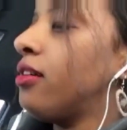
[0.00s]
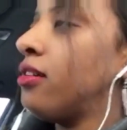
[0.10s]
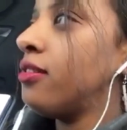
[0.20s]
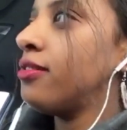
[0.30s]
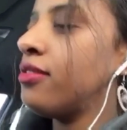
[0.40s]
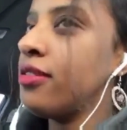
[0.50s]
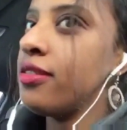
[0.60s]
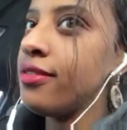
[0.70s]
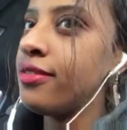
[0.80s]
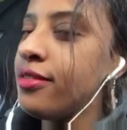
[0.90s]

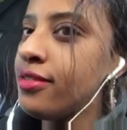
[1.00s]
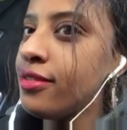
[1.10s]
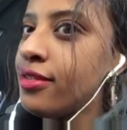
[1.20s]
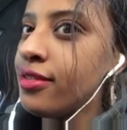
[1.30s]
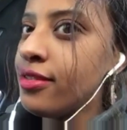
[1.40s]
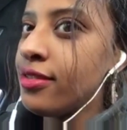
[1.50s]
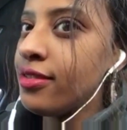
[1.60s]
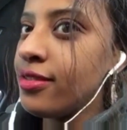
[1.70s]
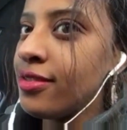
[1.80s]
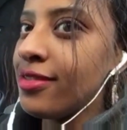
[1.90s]

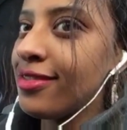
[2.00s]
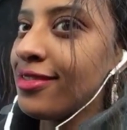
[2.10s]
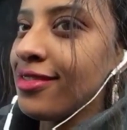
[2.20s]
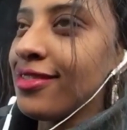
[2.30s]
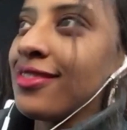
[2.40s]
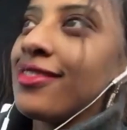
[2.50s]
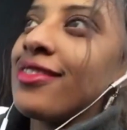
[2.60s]
(silence)